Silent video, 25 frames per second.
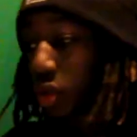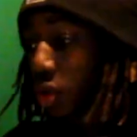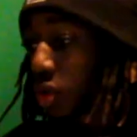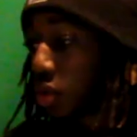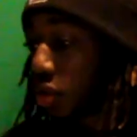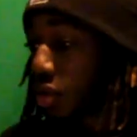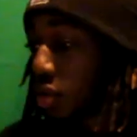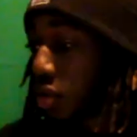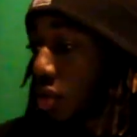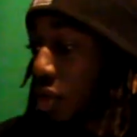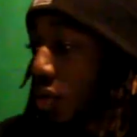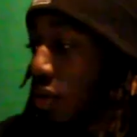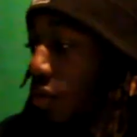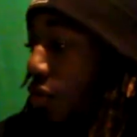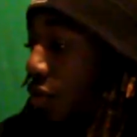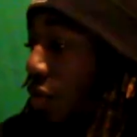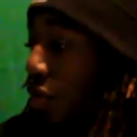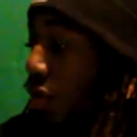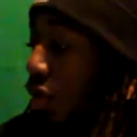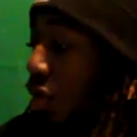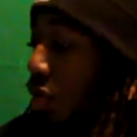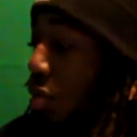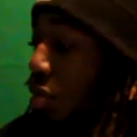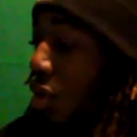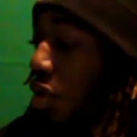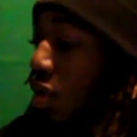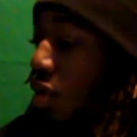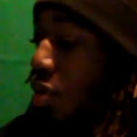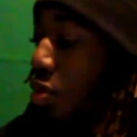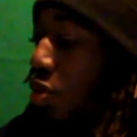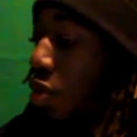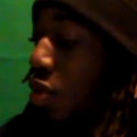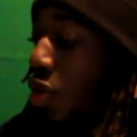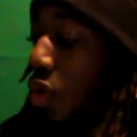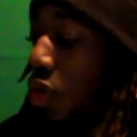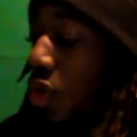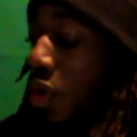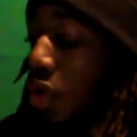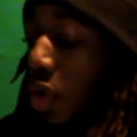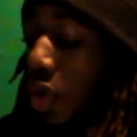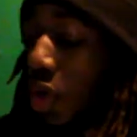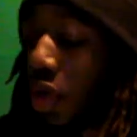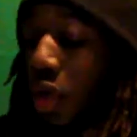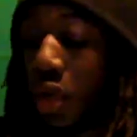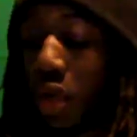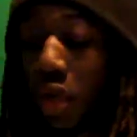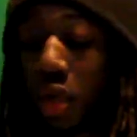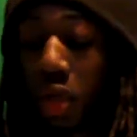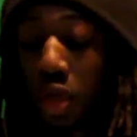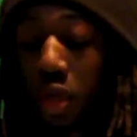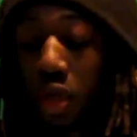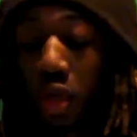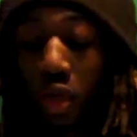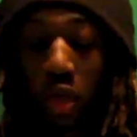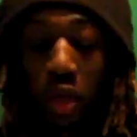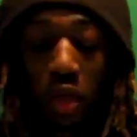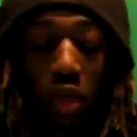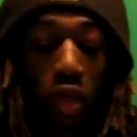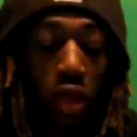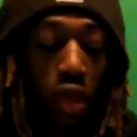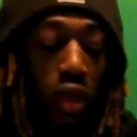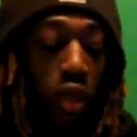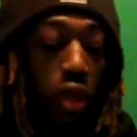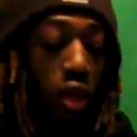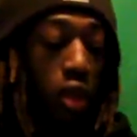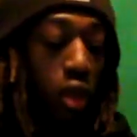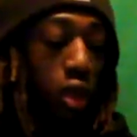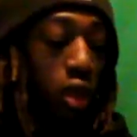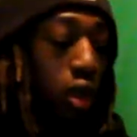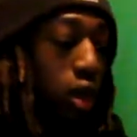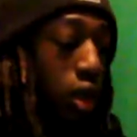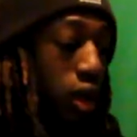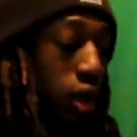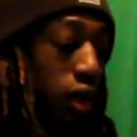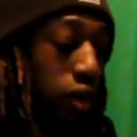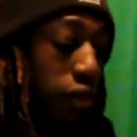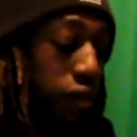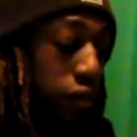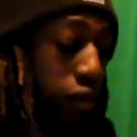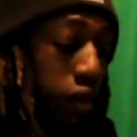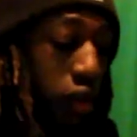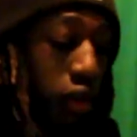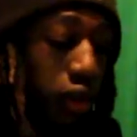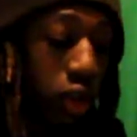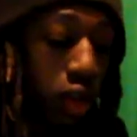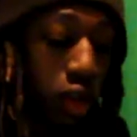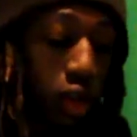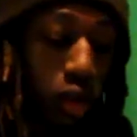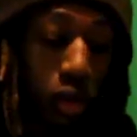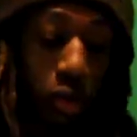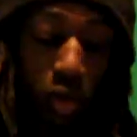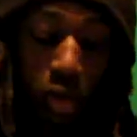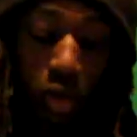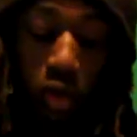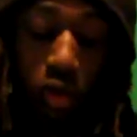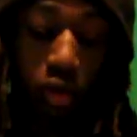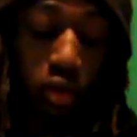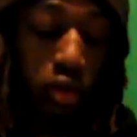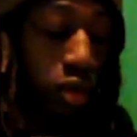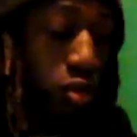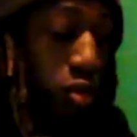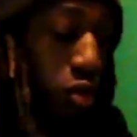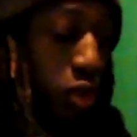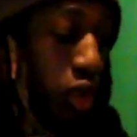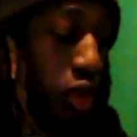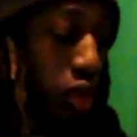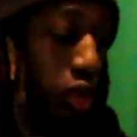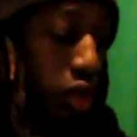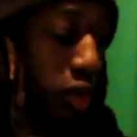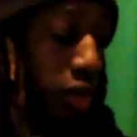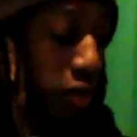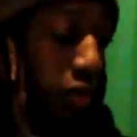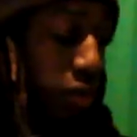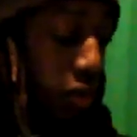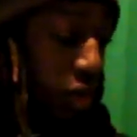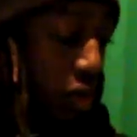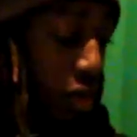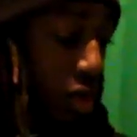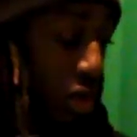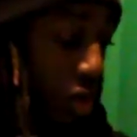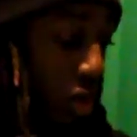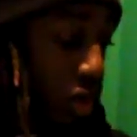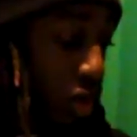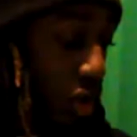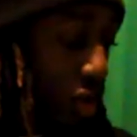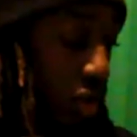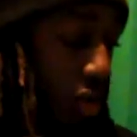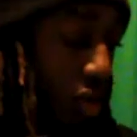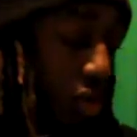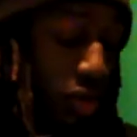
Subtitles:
So for gripping the board, I feel like I want to do something different again.